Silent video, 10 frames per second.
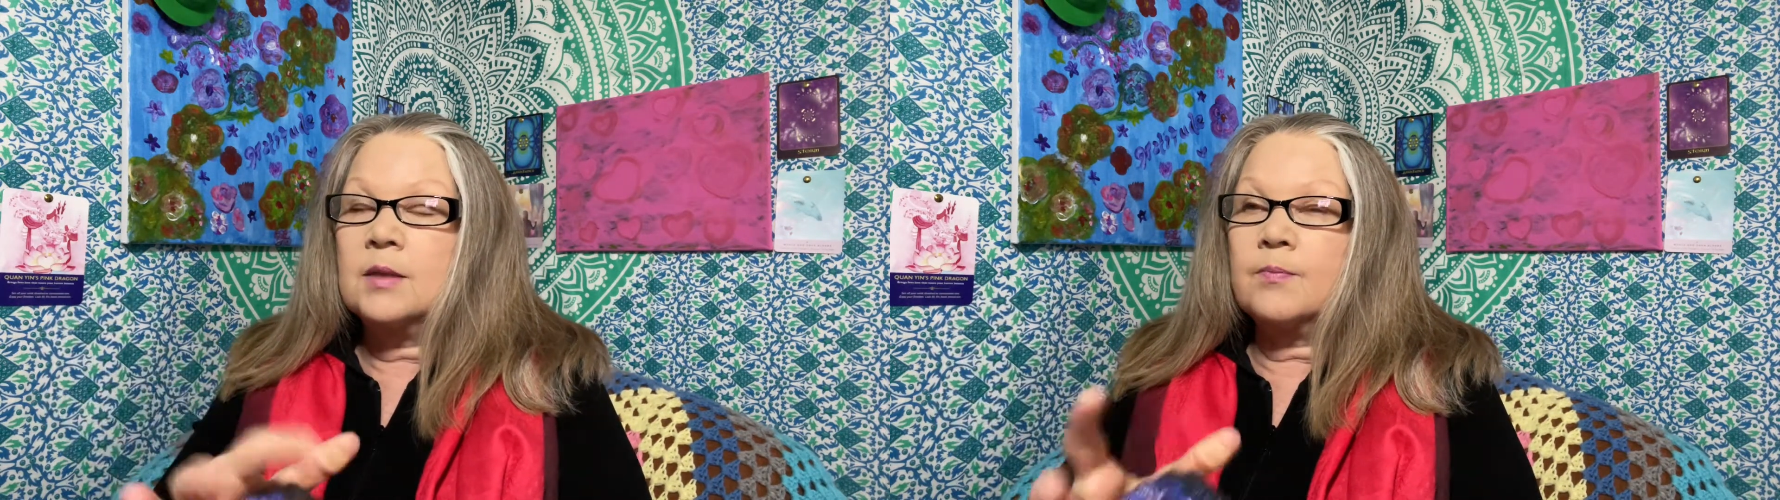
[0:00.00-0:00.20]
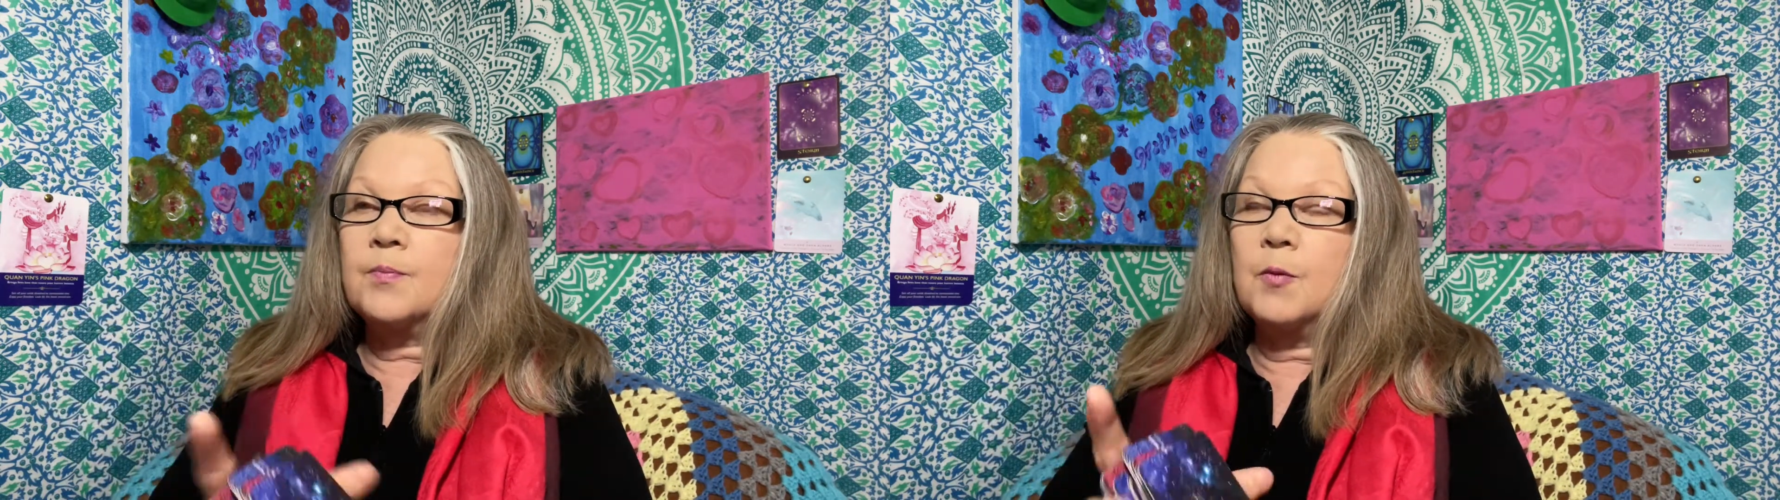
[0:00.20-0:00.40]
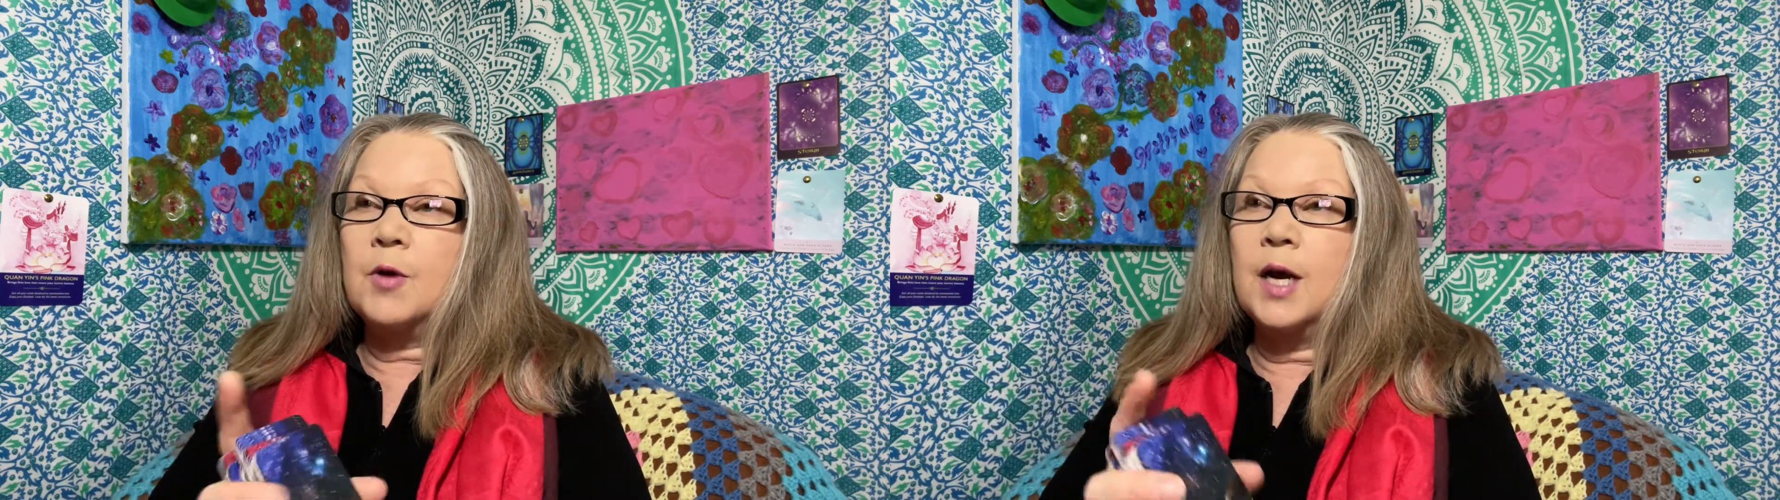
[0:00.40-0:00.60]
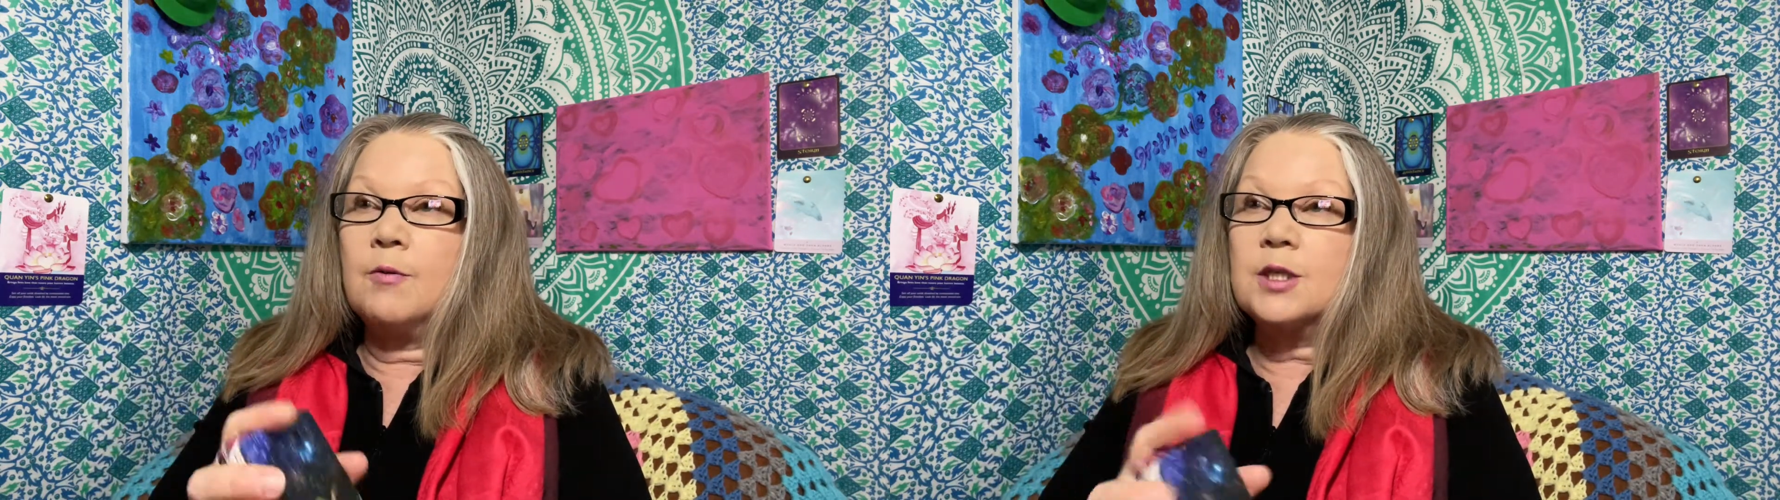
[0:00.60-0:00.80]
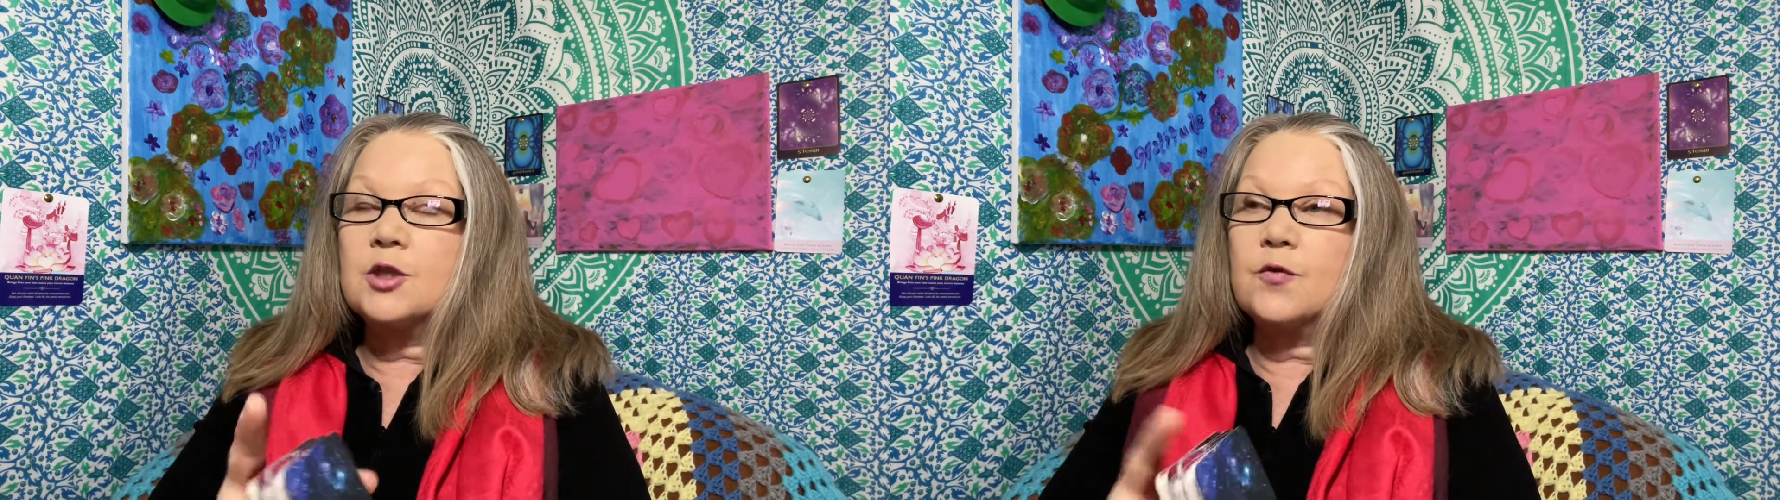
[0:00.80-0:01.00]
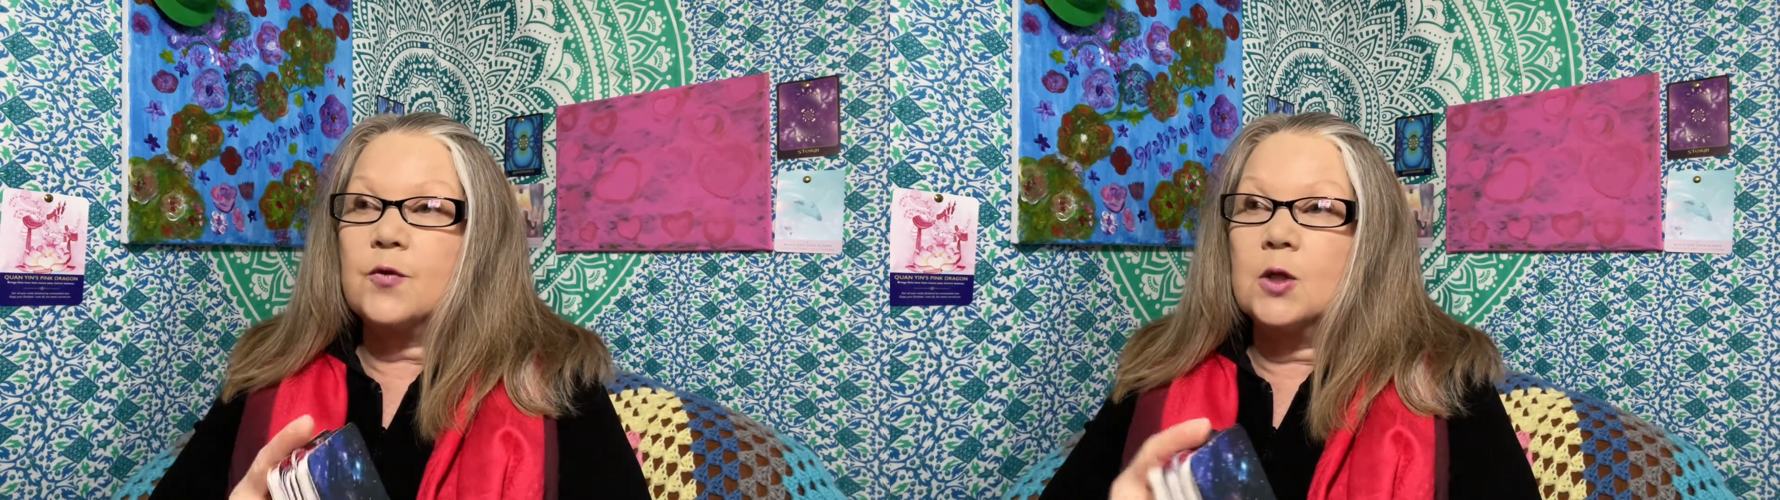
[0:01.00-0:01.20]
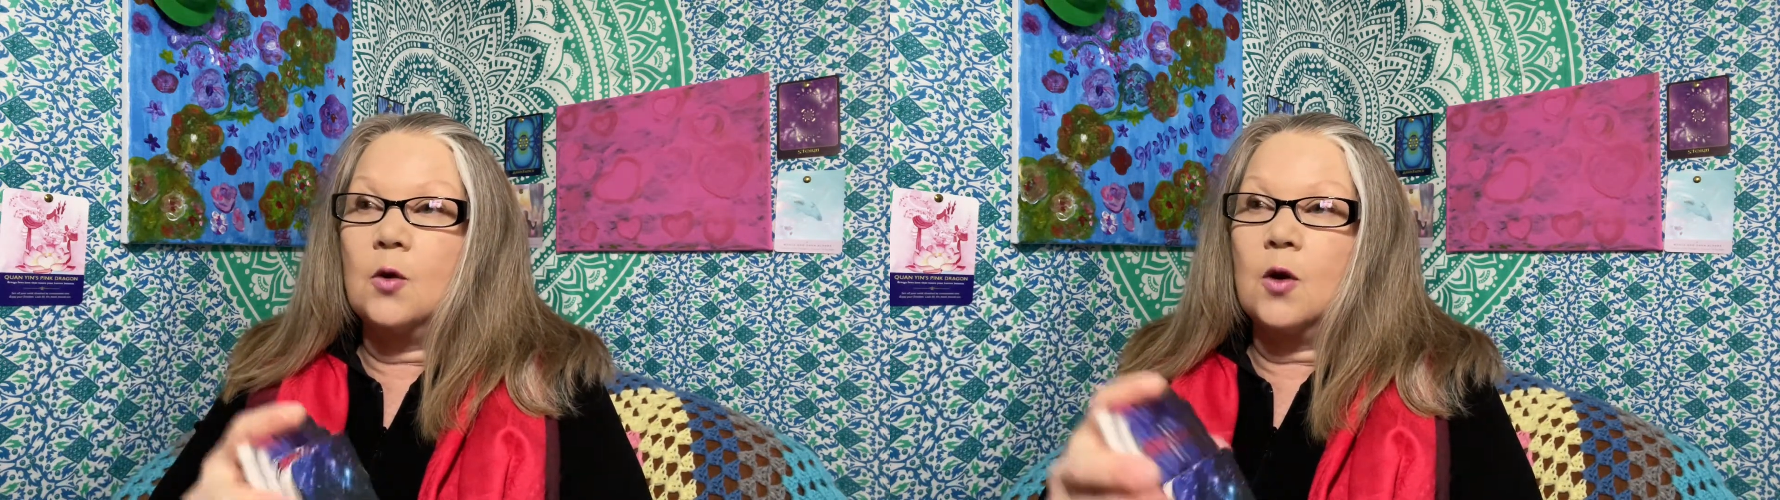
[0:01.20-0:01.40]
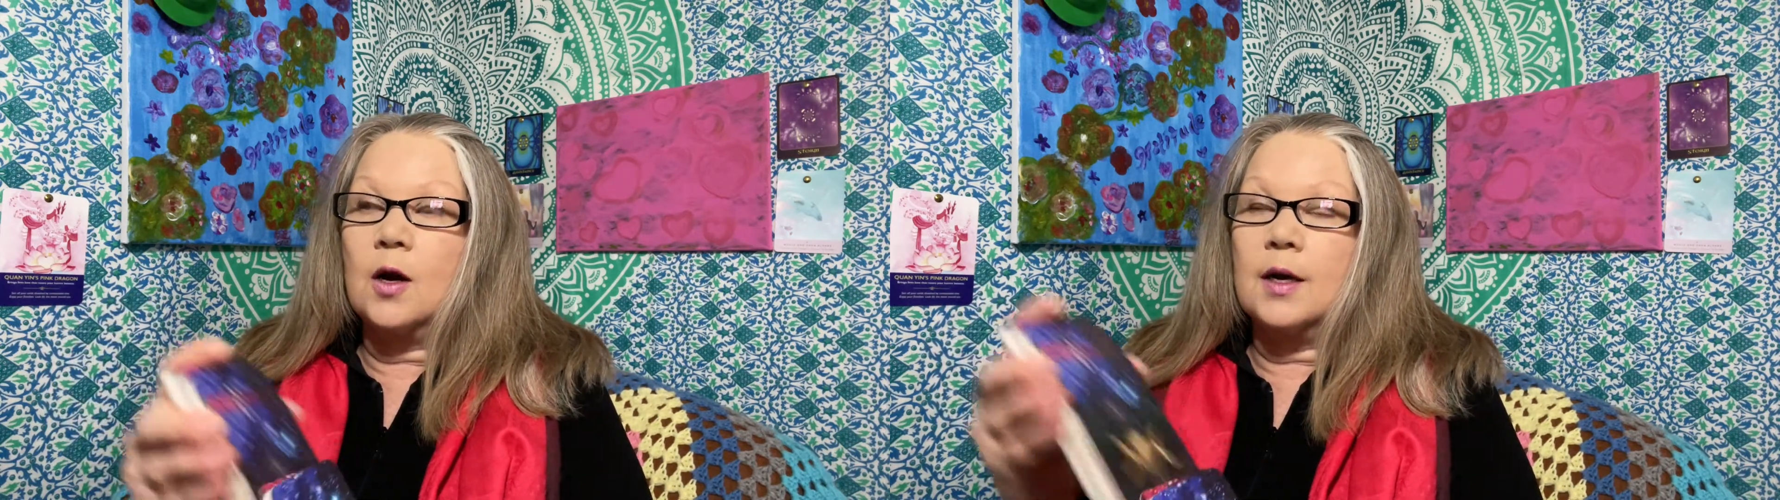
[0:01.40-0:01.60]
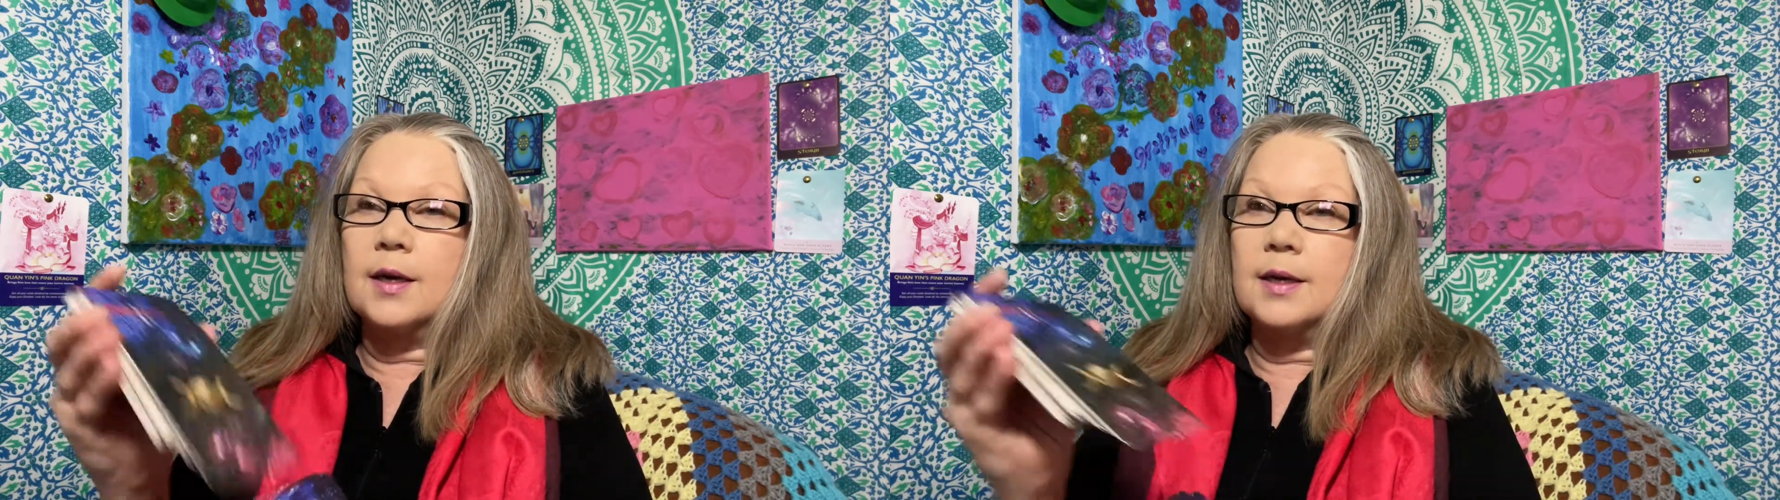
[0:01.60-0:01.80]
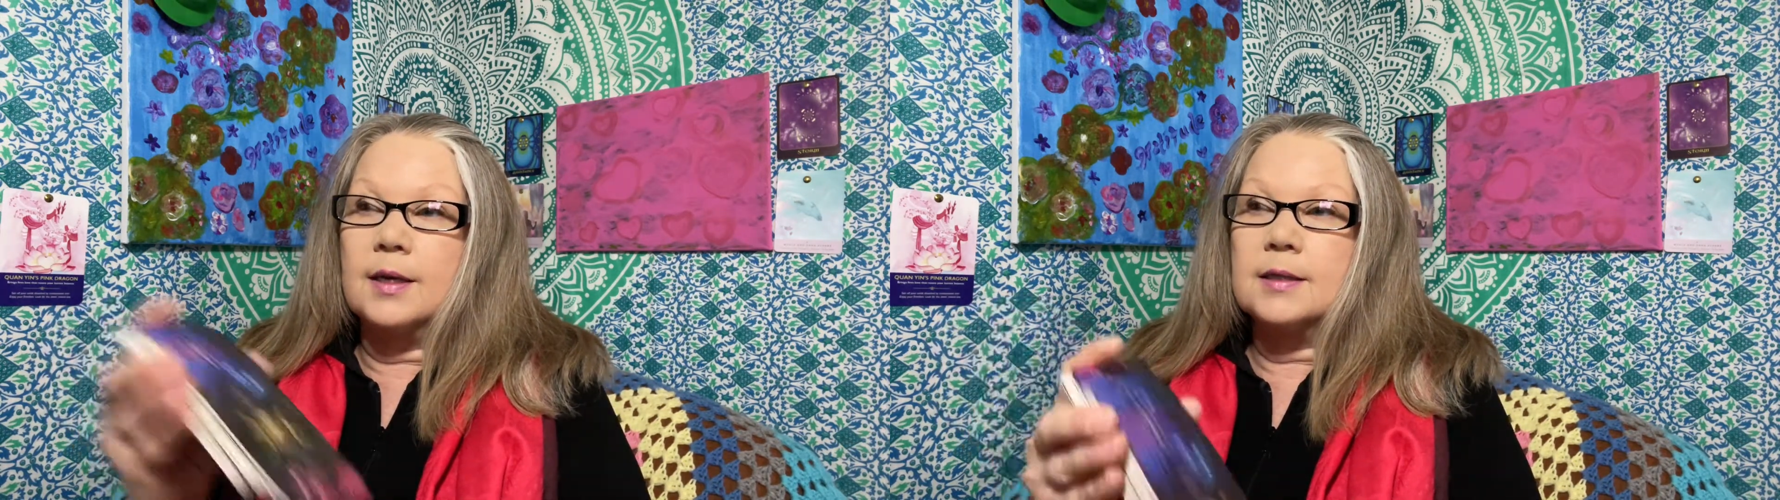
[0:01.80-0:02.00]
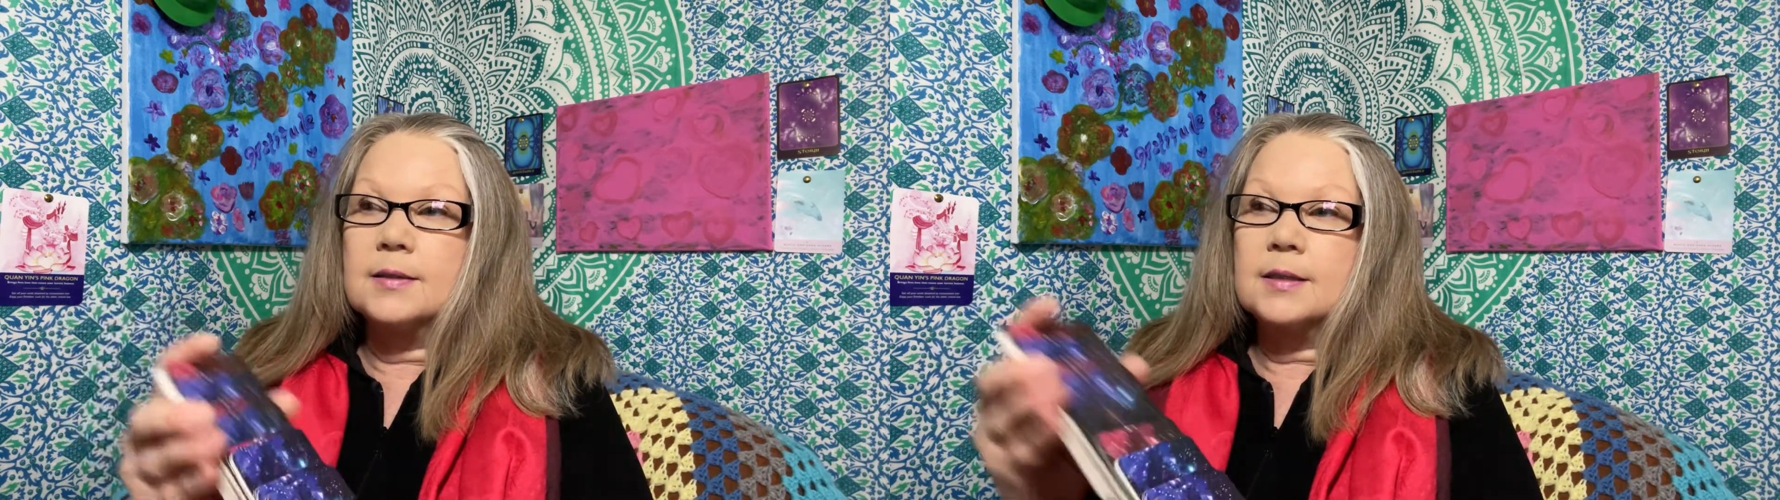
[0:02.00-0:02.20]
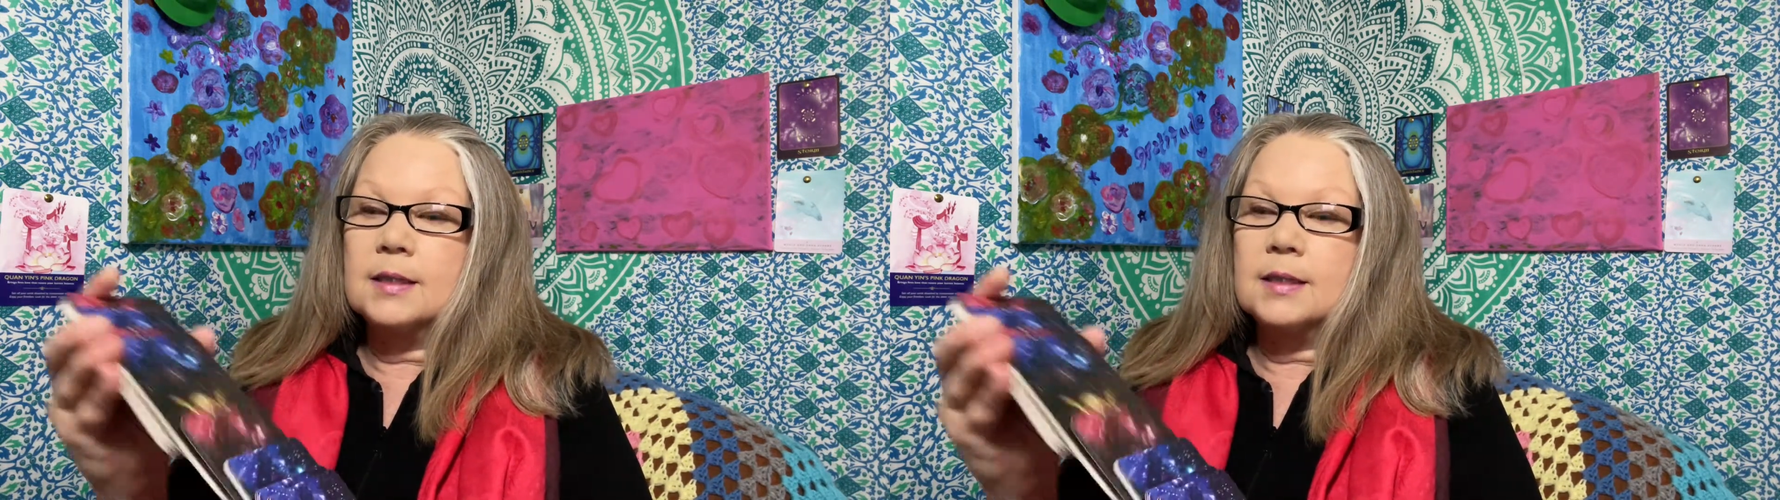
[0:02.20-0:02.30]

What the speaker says: But when I went to Florida,